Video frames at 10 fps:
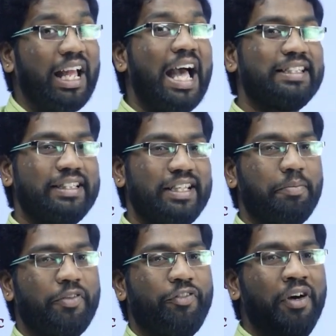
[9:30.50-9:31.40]
as I said
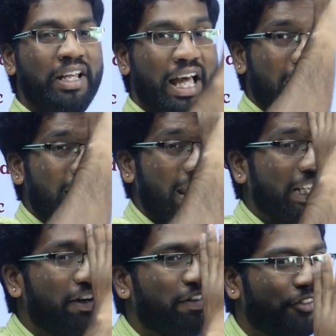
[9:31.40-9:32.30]
before, like
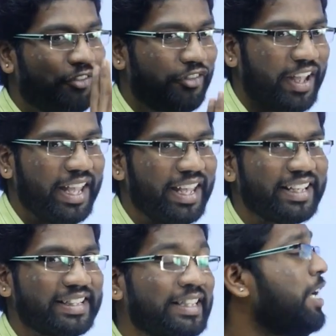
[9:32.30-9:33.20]
our face.